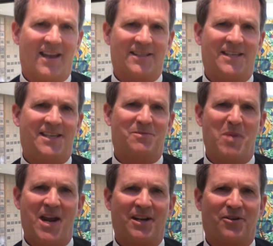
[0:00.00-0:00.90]
as he's
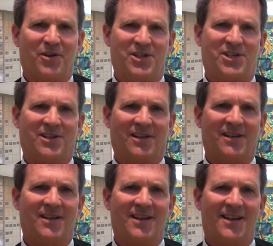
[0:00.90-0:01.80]
made a
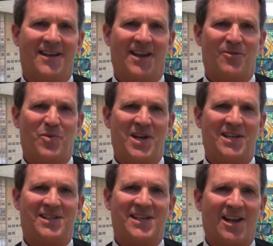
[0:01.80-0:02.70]
Christian. And we
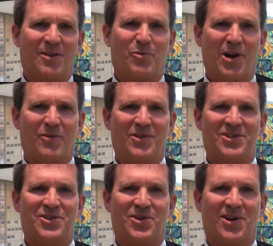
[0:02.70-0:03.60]
celebrate with
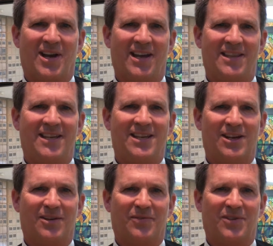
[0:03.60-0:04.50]
joy the
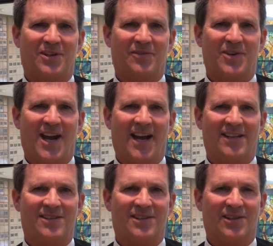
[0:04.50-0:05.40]
gift of
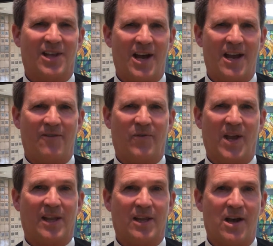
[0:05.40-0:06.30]
God's life
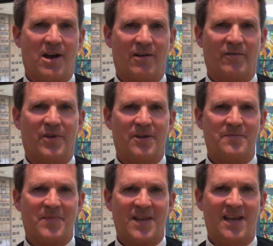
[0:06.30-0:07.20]
and love
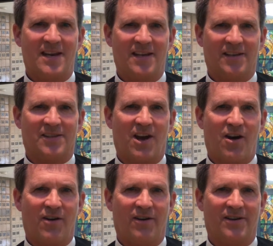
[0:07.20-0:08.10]
in his
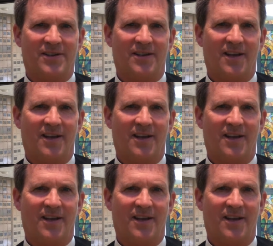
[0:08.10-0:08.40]
heart.